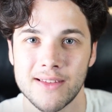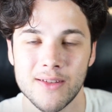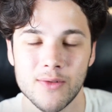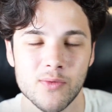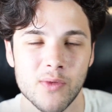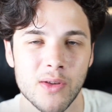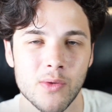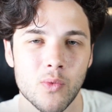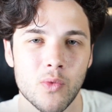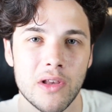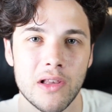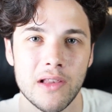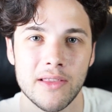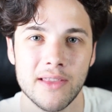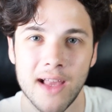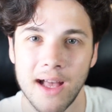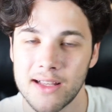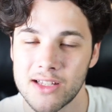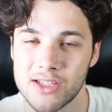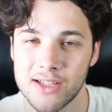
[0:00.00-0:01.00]
this one will
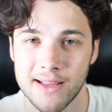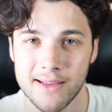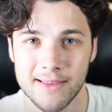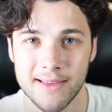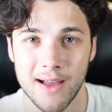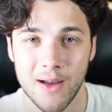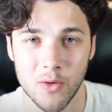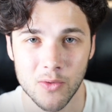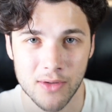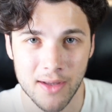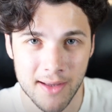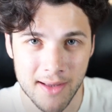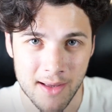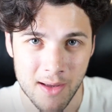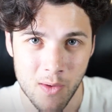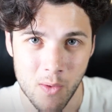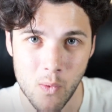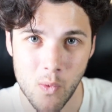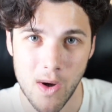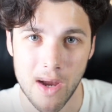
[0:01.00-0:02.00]
not shut down
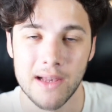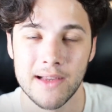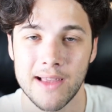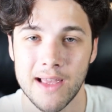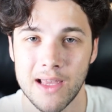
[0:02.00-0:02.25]
while